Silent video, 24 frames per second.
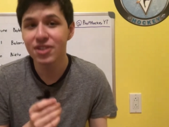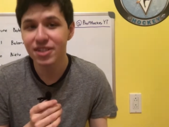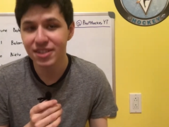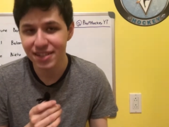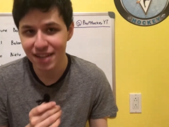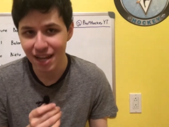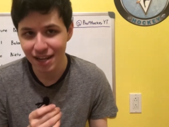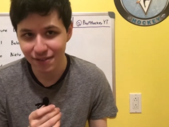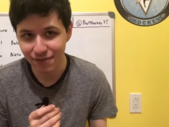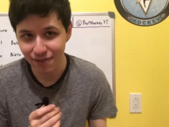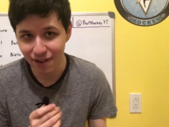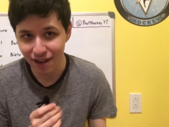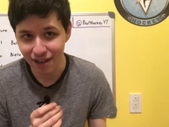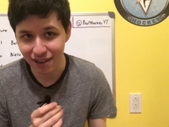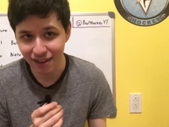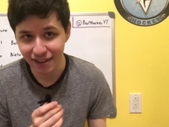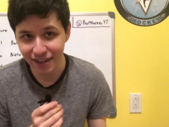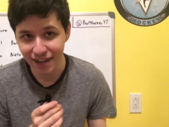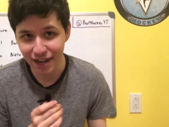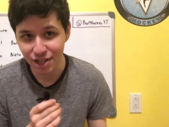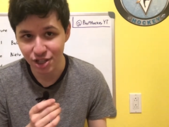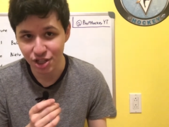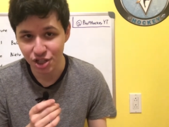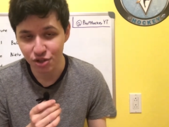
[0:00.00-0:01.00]
set of
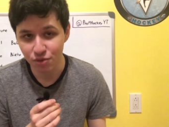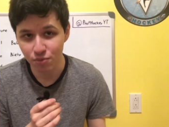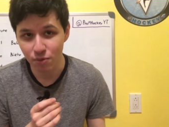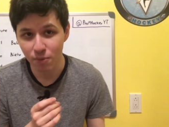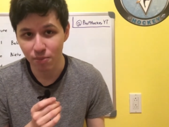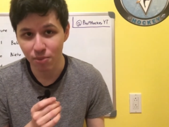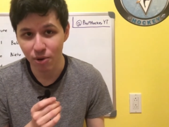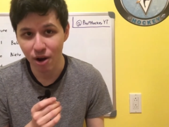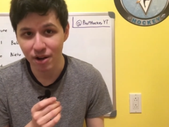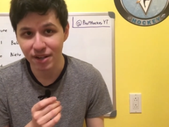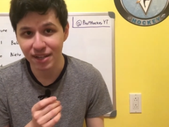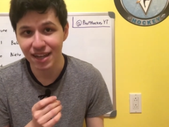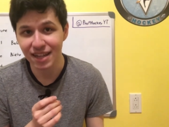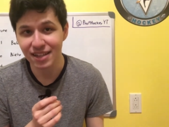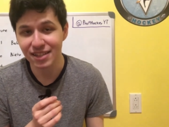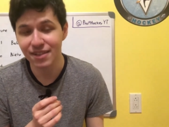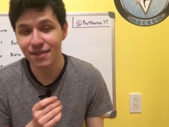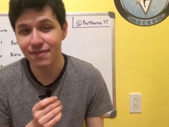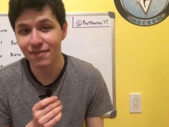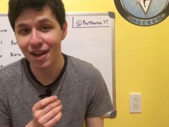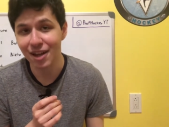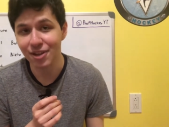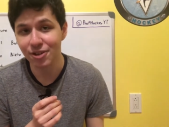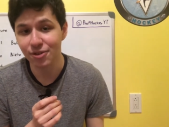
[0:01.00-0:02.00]
allegations were brought against
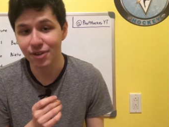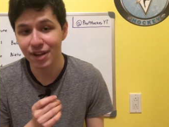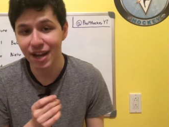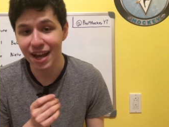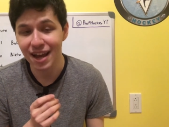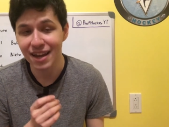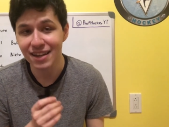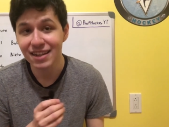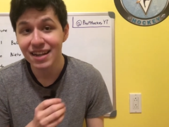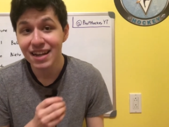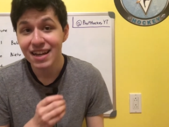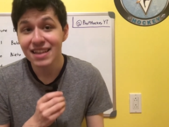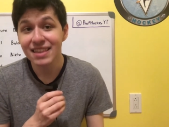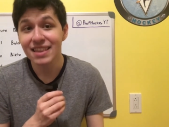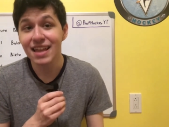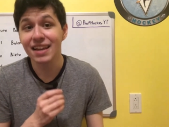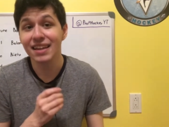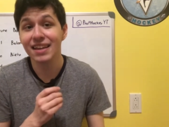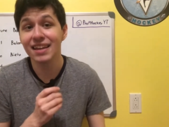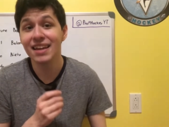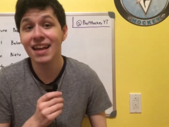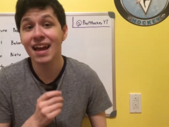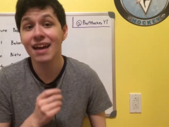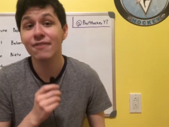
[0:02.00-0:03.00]
Evander Kane that
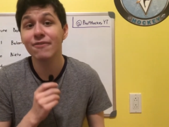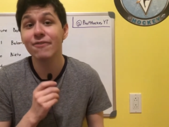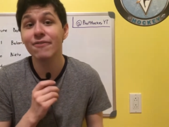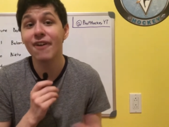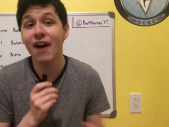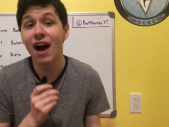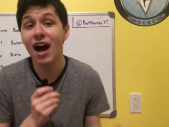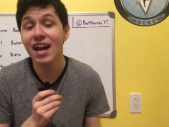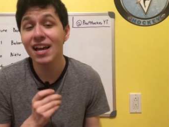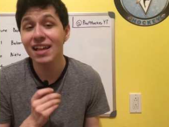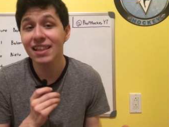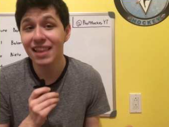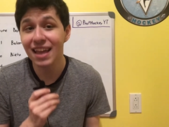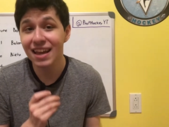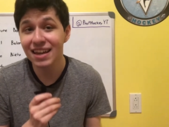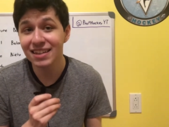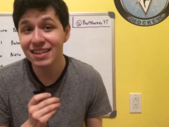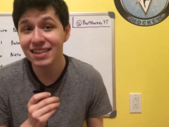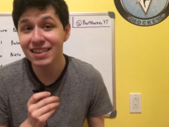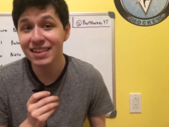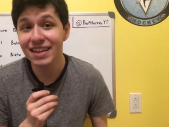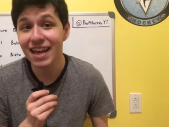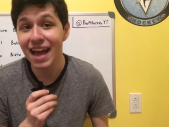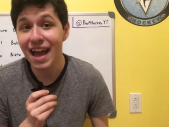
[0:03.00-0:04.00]
he had
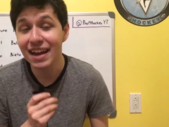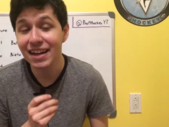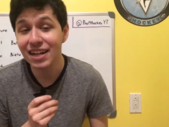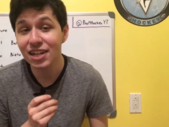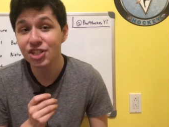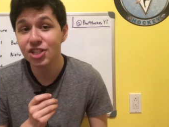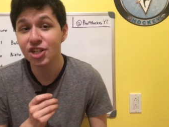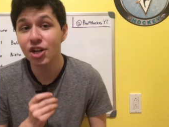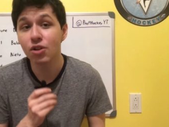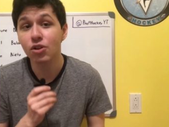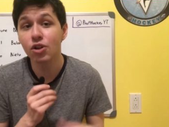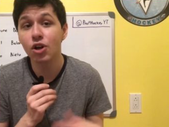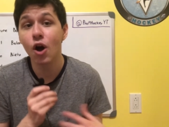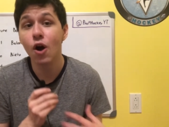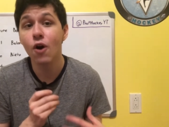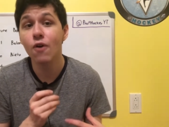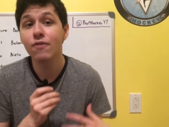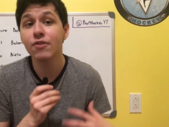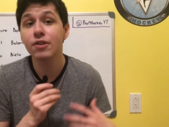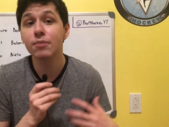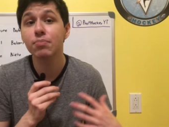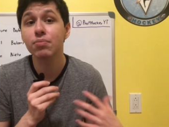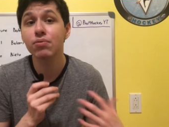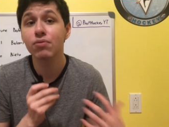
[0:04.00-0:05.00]
violated the NHL
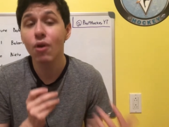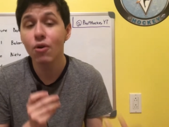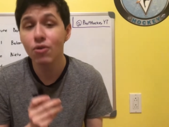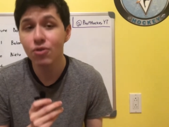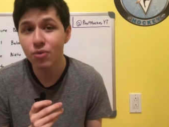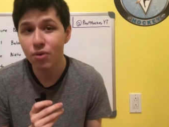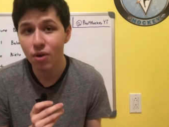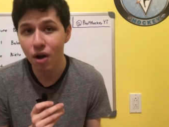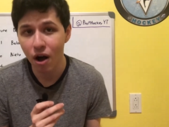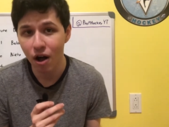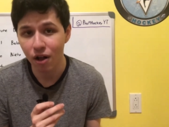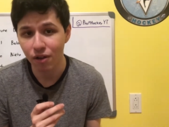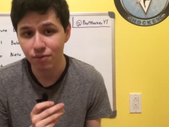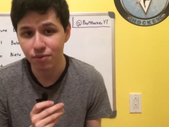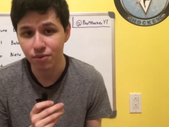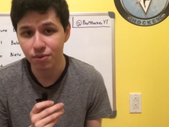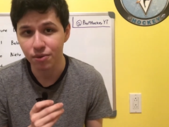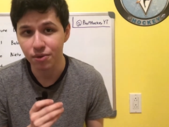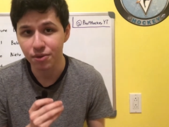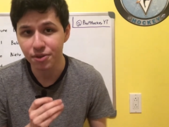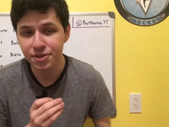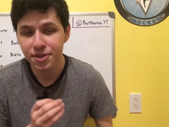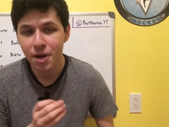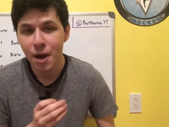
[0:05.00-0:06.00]
COVID protocol
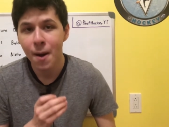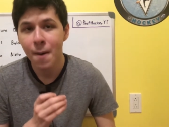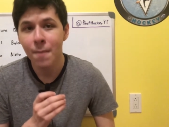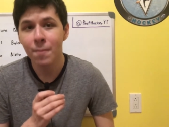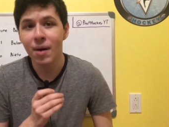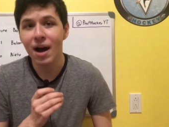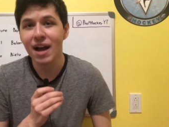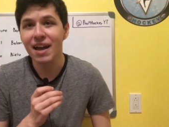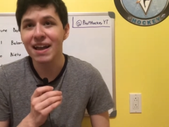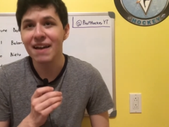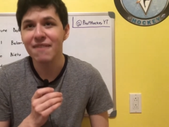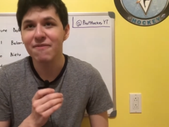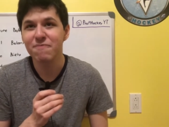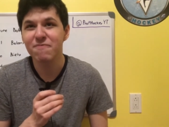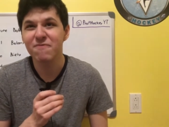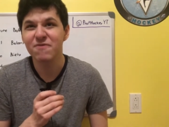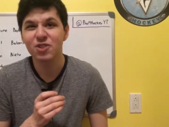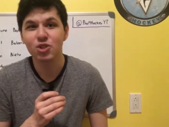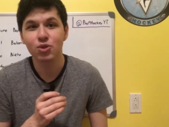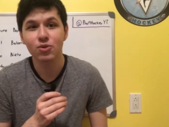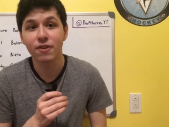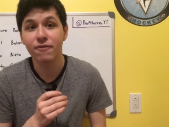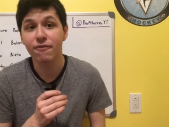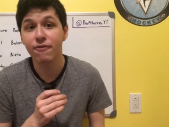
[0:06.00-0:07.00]
rules by
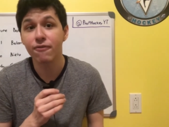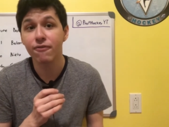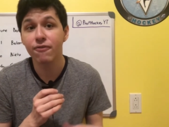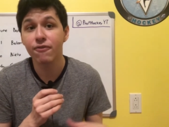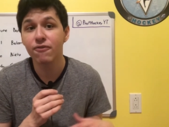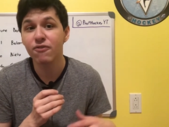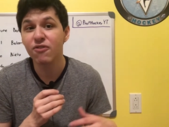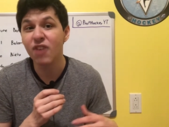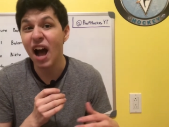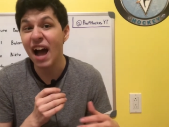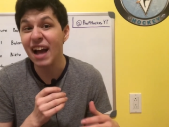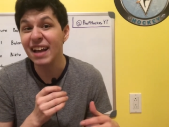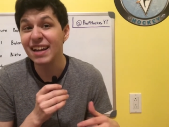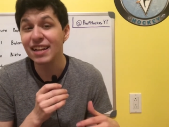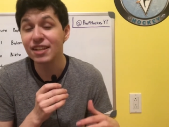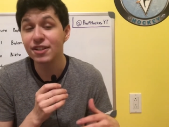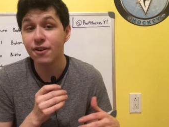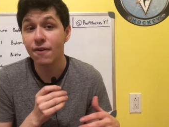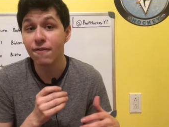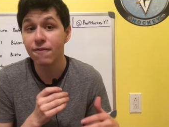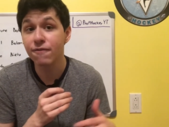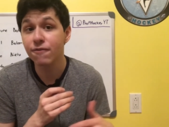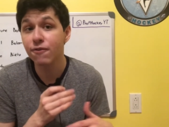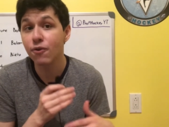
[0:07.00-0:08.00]
sort of, I guess,
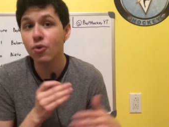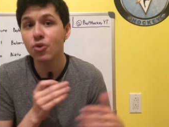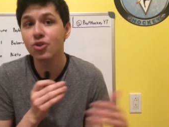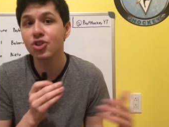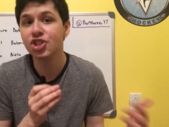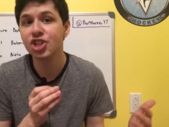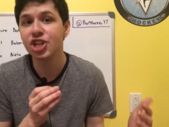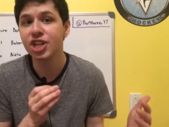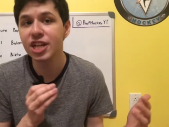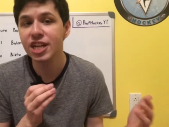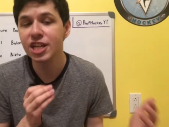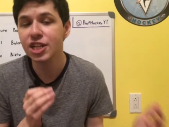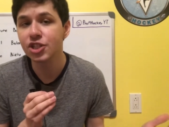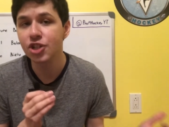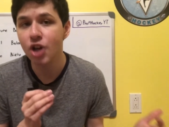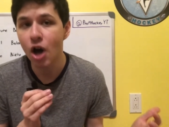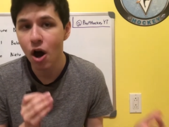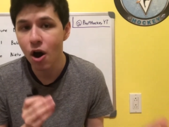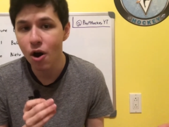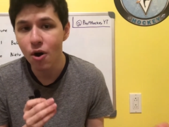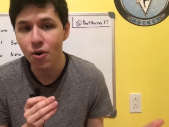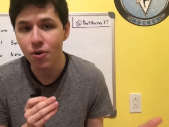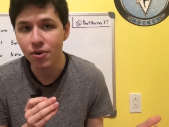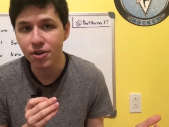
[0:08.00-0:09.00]
forging his
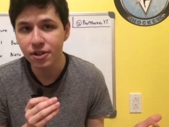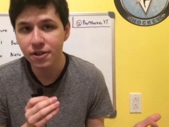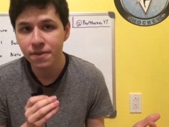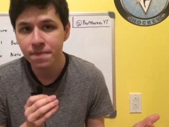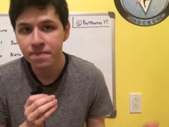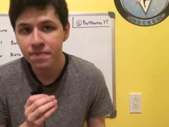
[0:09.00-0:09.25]
own.